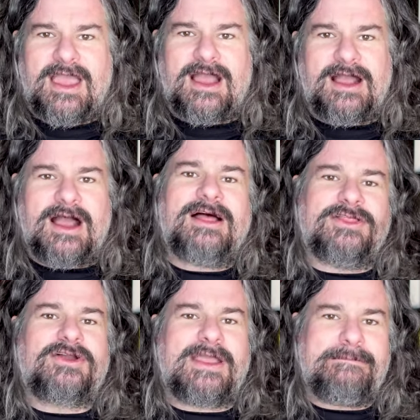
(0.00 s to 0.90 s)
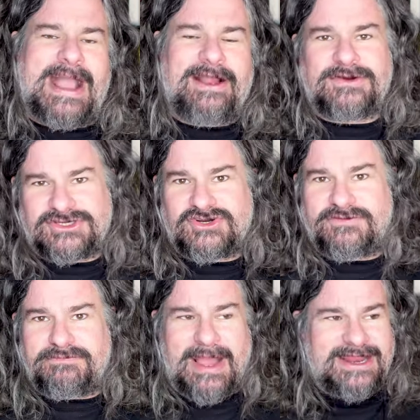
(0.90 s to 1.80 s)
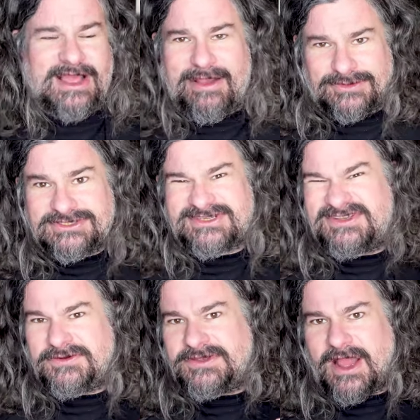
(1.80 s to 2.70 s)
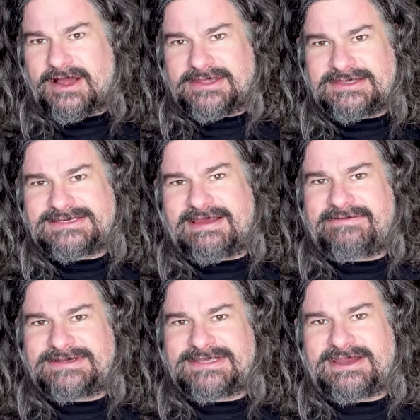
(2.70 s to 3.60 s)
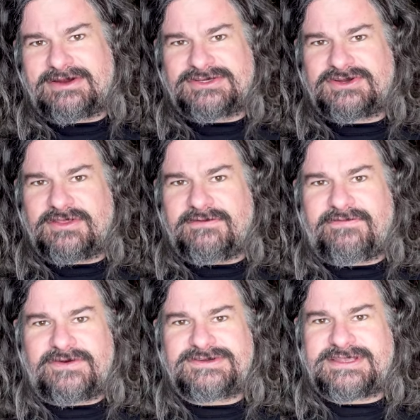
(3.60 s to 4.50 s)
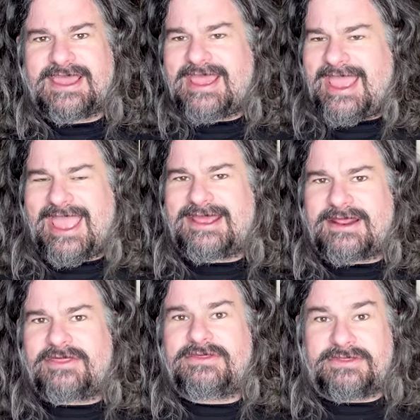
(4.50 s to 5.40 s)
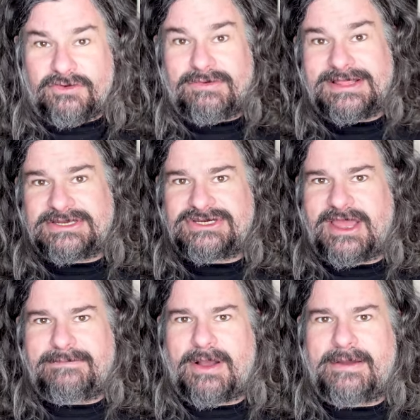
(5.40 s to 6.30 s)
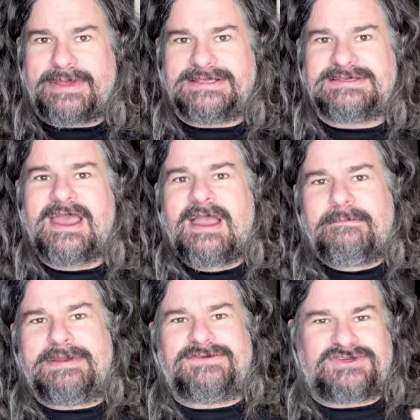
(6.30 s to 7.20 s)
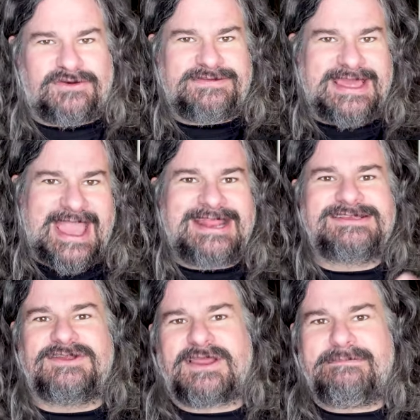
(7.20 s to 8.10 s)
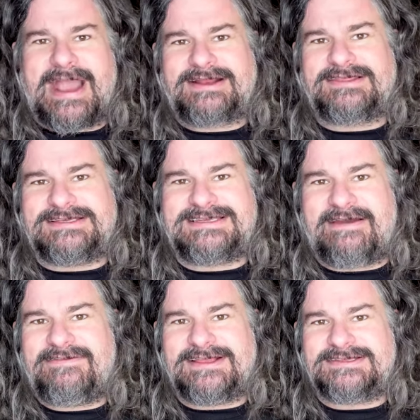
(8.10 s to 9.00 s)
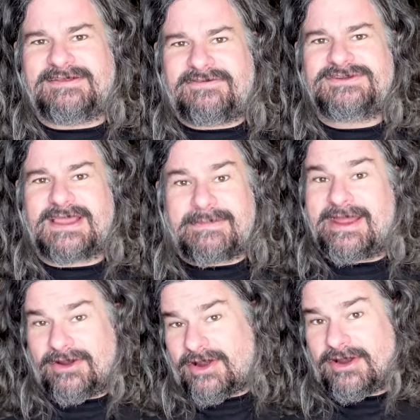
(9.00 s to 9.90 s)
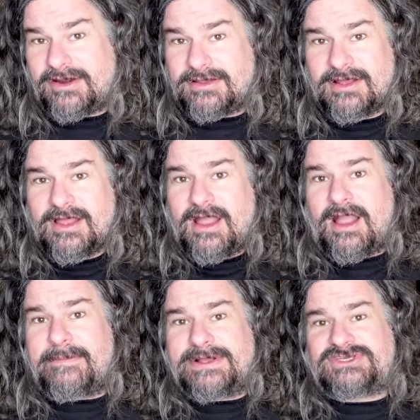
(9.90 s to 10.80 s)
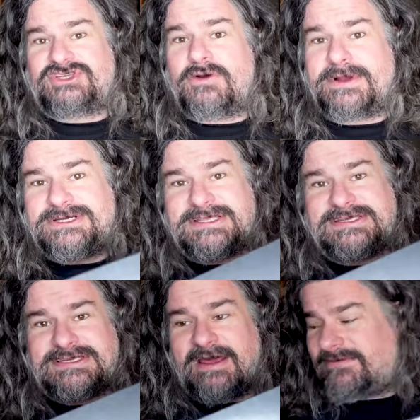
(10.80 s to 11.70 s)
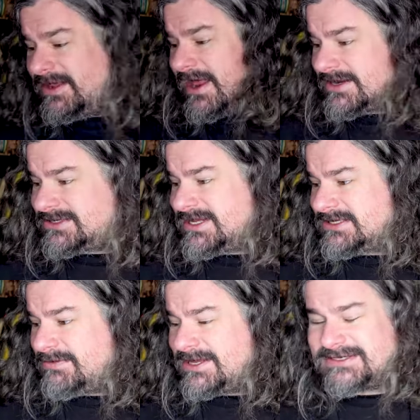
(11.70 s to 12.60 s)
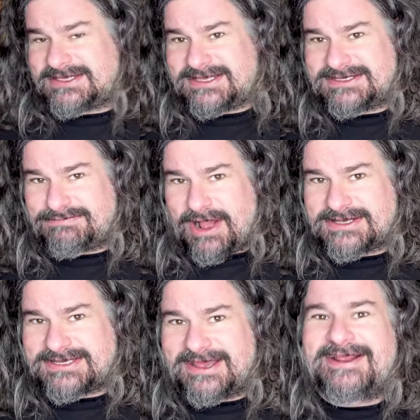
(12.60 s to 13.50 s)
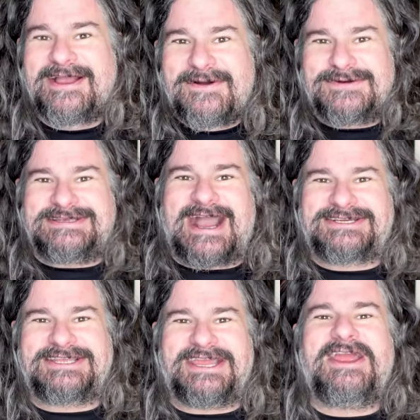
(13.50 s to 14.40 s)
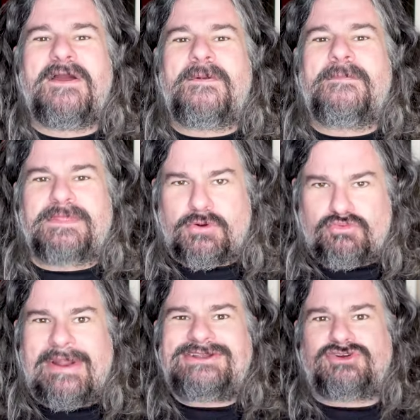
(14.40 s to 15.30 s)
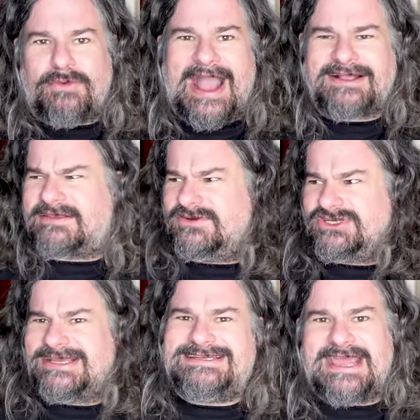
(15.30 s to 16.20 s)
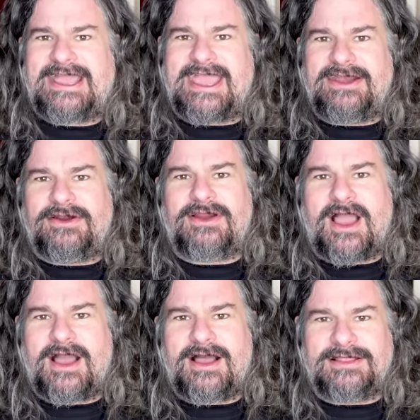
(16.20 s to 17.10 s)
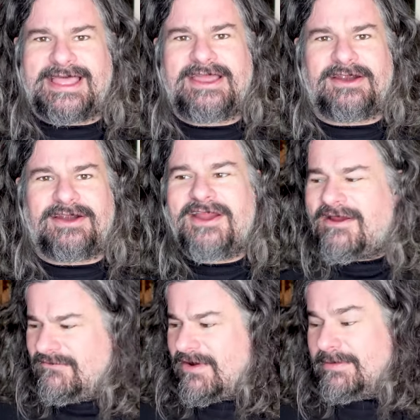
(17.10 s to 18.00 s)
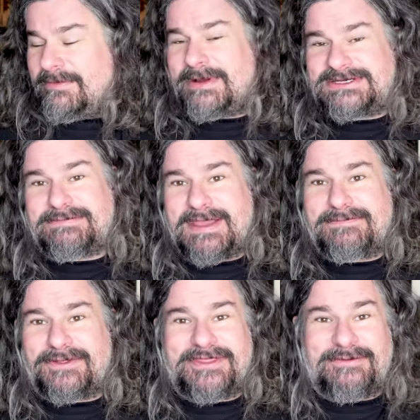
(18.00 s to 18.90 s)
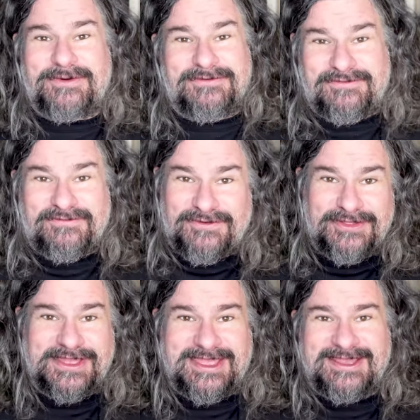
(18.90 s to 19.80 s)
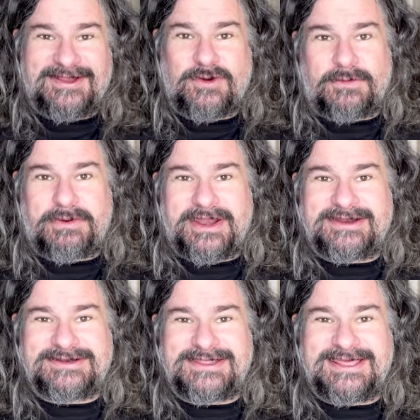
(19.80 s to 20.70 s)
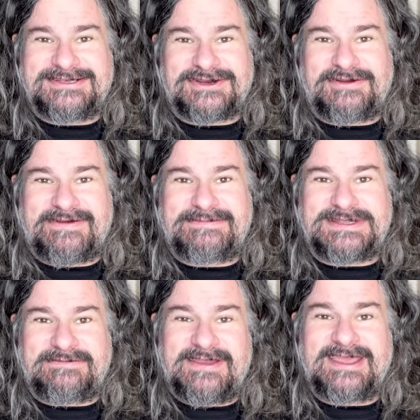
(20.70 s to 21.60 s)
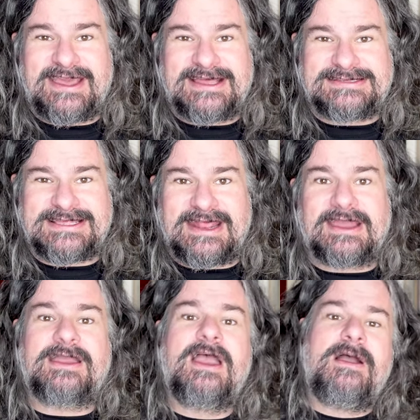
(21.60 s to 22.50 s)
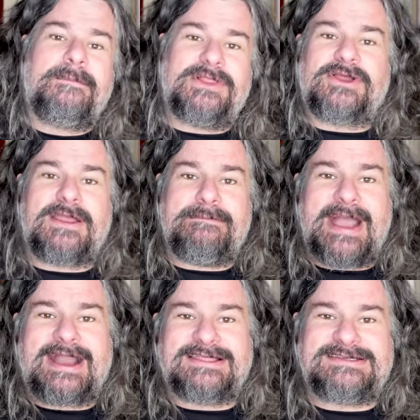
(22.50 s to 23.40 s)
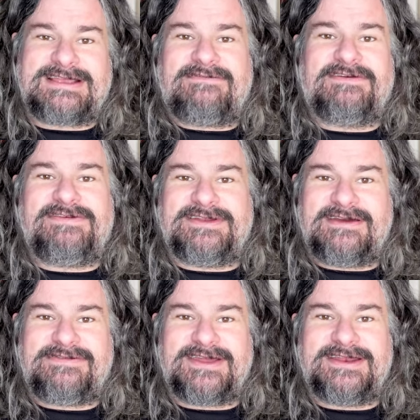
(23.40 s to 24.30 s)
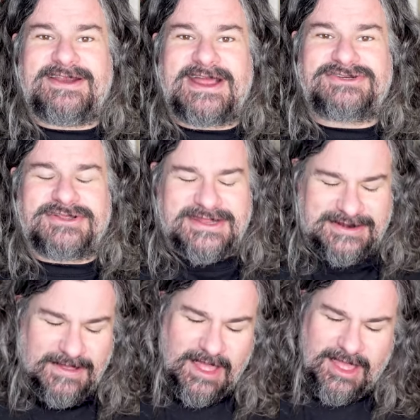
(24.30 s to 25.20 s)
Looking backwards, sort of I was too young in the 70s to hear it sort of the first hand other than the really giant pop hits, but it was sort of in the 80s looking back to the 70s, and the first time I heard about so much of the stuff that actually takes place in this box set was actually retroactive, just a decade or later, from a bunch of people that were fully incorporated into the sort of MTV aesthetic, but looking back at the stuff that Philadelphia International did.